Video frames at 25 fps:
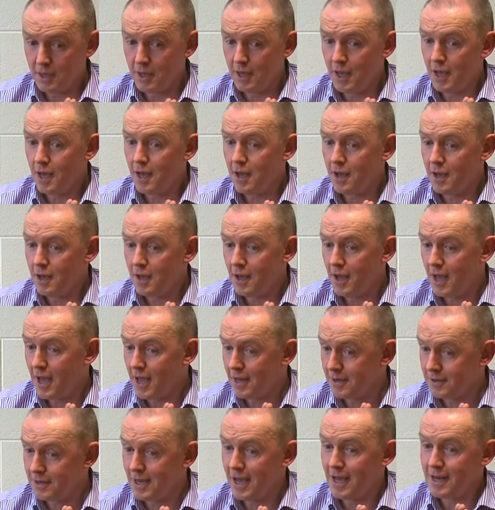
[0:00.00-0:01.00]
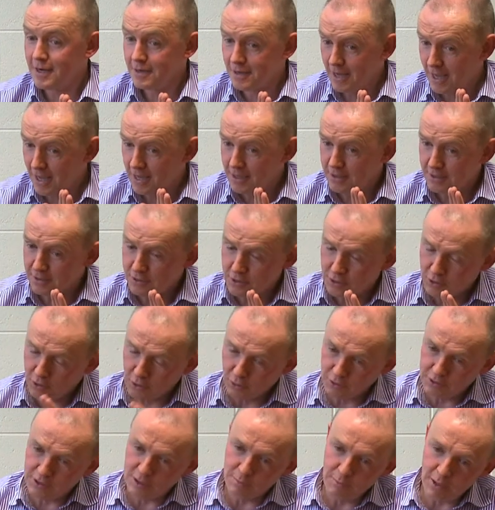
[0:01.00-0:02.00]
And
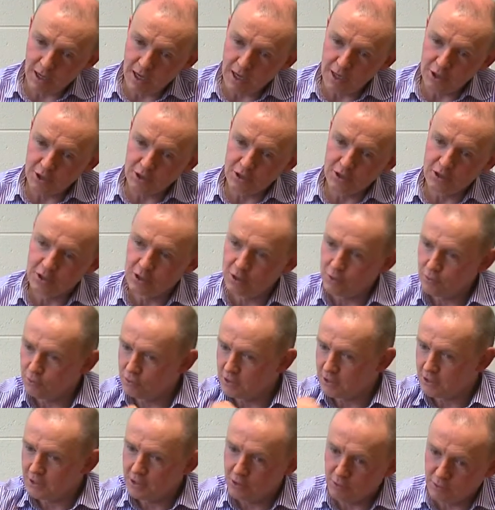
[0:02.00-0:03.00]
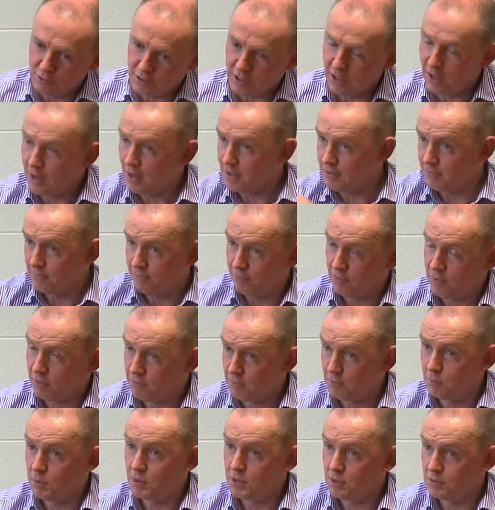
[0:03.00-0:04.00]
those simulations use a lot of what
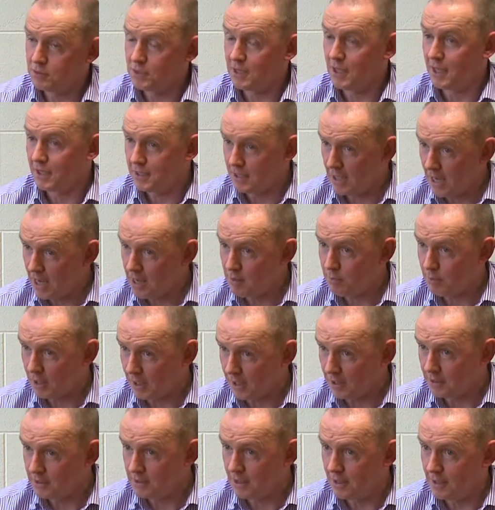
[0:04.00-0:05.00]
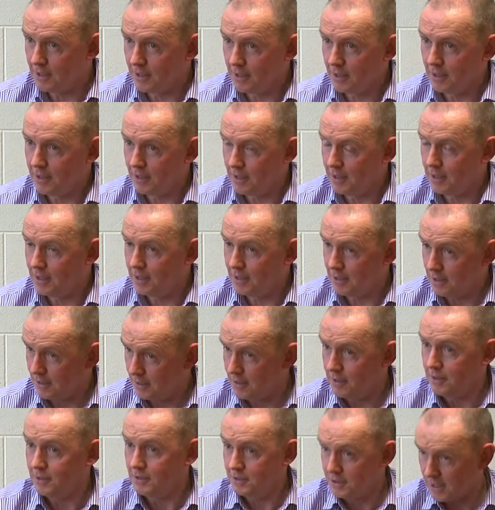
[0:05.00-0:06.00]
we've been using in gaming and
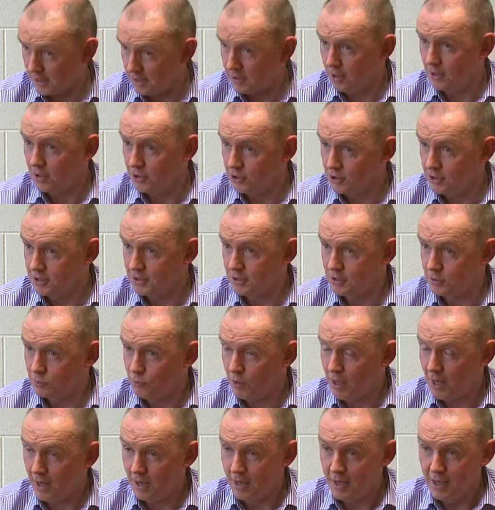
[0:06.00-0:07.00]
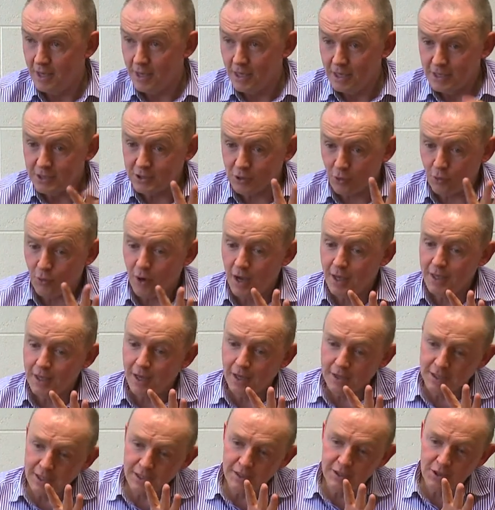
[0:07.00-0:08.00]
technologies as well. So
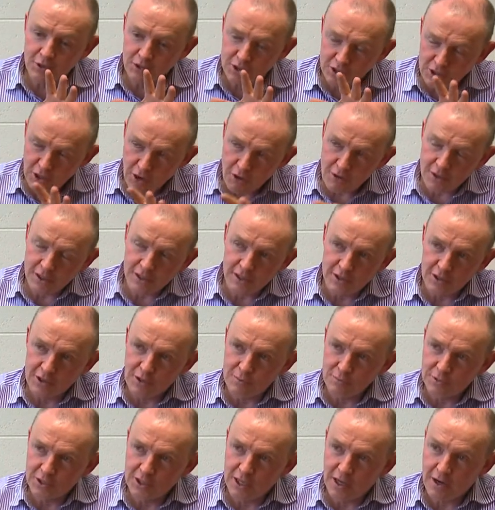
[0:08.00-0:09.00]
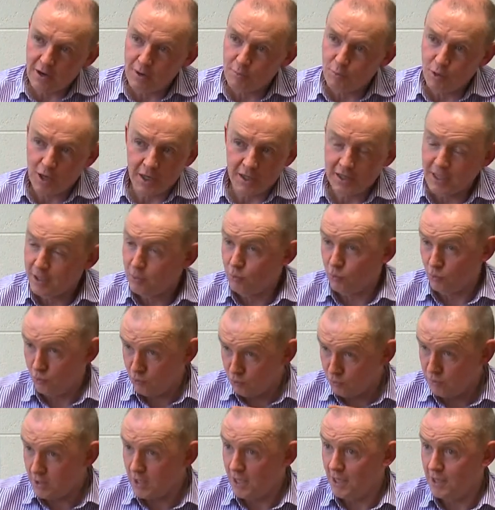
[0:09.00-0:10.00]
I think they're starting to come together, but I think we're
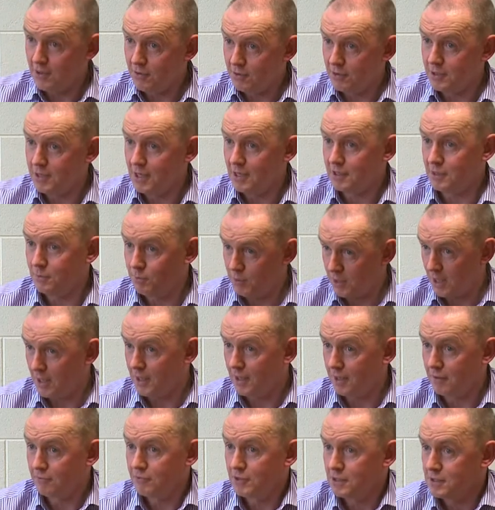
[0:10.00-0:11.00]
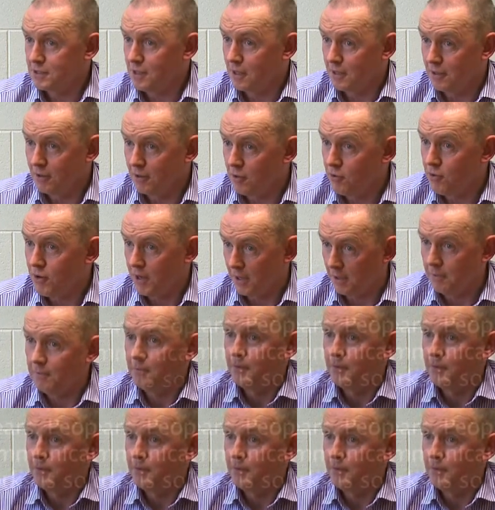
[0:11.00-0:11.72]
really only at the beginning of this kind of learning.